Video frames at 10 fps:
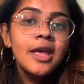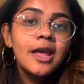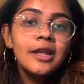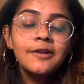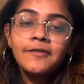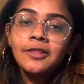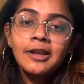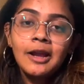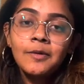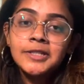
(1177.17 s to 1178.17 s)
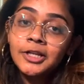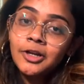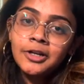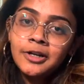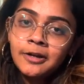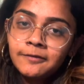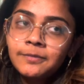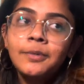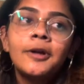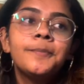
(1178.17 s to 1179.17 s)
and it felt like I wasn't good enough.
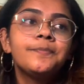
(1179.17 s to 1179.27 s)
But